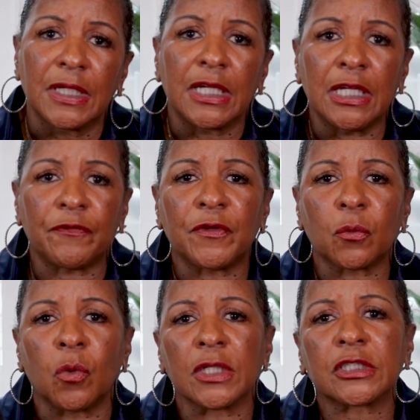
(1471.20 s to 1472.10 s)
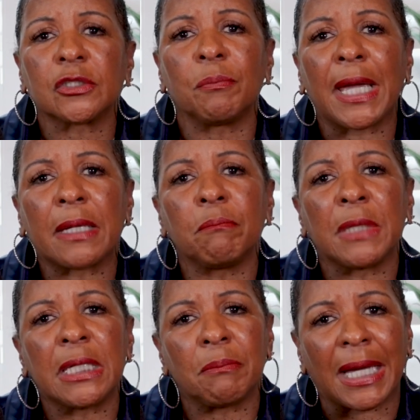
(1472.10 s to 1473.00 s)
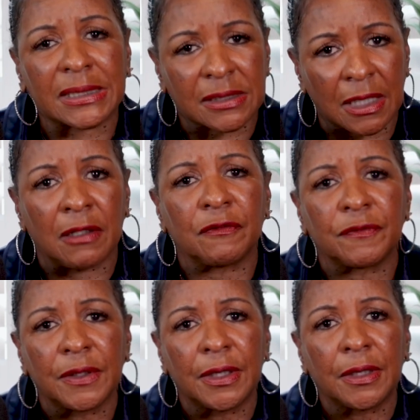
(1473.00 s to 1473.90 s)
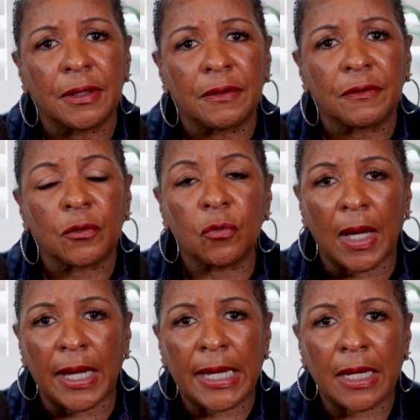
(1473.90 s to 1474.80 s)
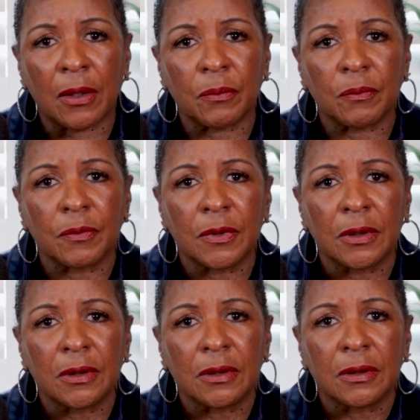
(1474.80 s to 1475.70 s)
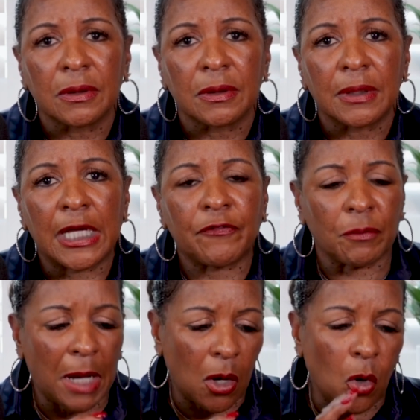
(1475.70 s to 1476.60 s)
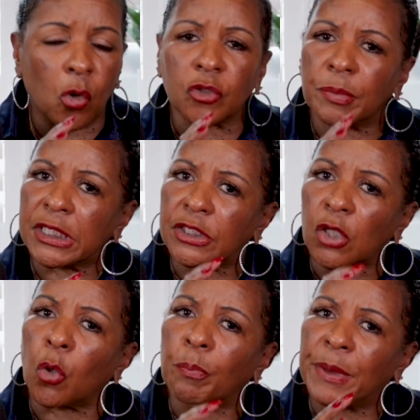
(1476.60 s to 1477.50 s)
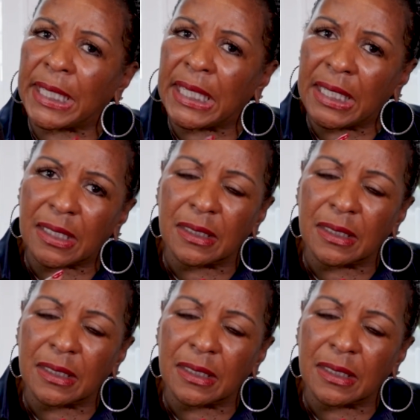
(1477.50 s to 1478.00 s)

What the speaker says: if it was to make me, myself, who I am, and for my hole to be so big,